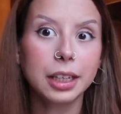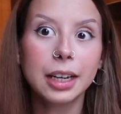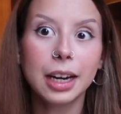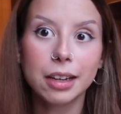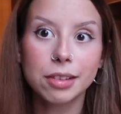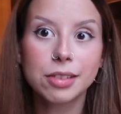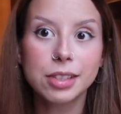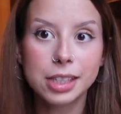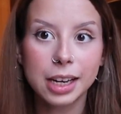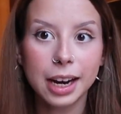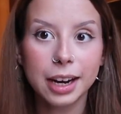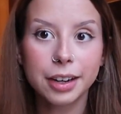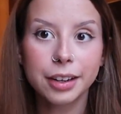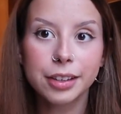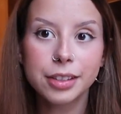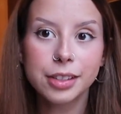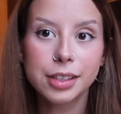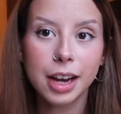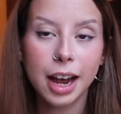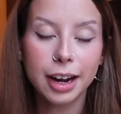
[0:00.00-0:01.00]
eat
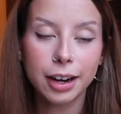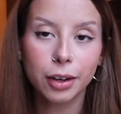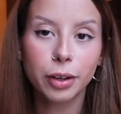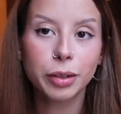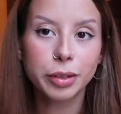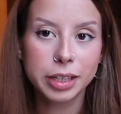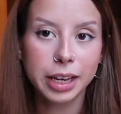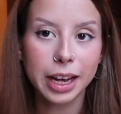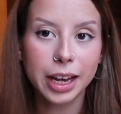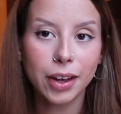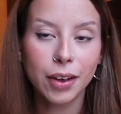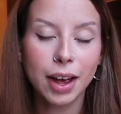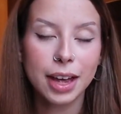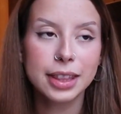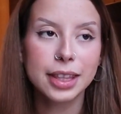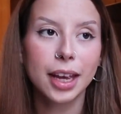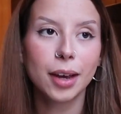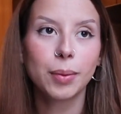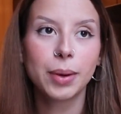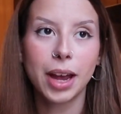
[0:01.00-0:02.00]
downstairs at our hotel,
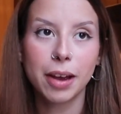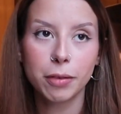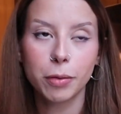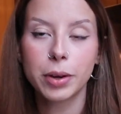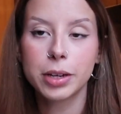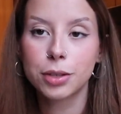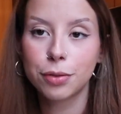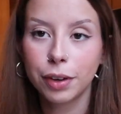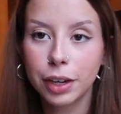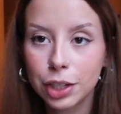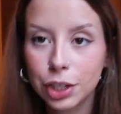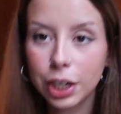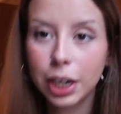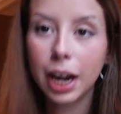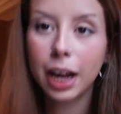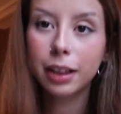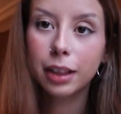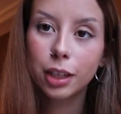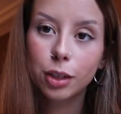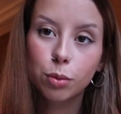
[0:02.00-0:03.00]
and then we have a reservation
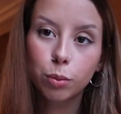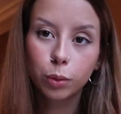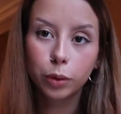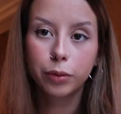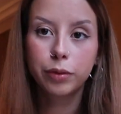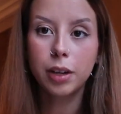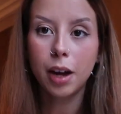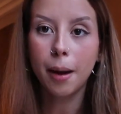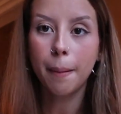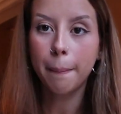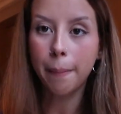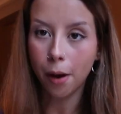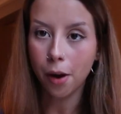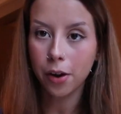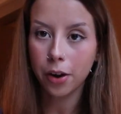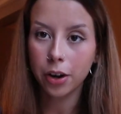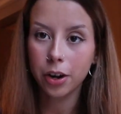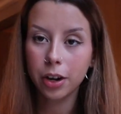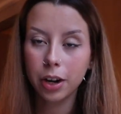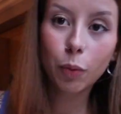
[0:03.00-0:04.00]
at this rooftop
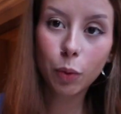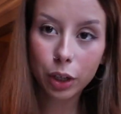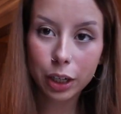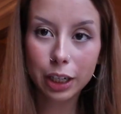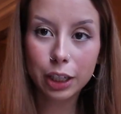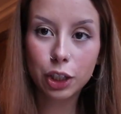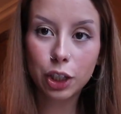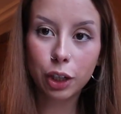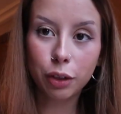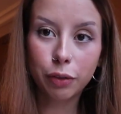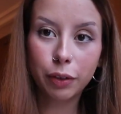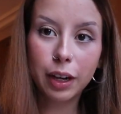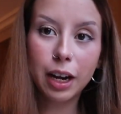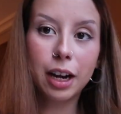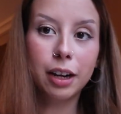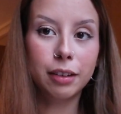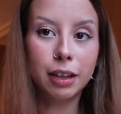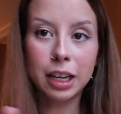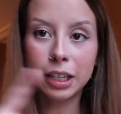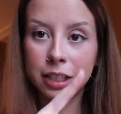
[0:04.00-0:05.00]
bar. We're gonna chill for
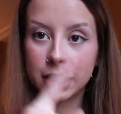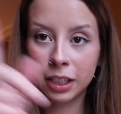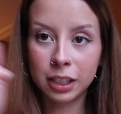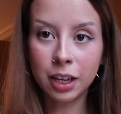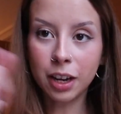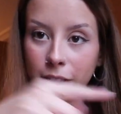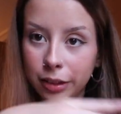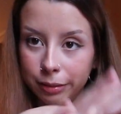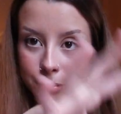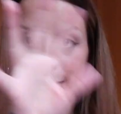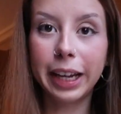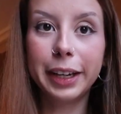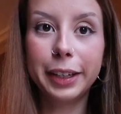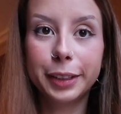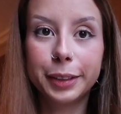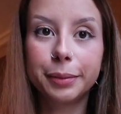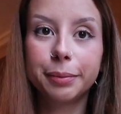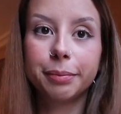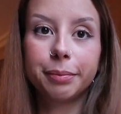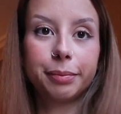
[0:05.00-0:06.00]
now. I'll see y'all
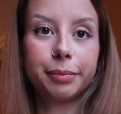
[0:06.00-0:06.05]
later.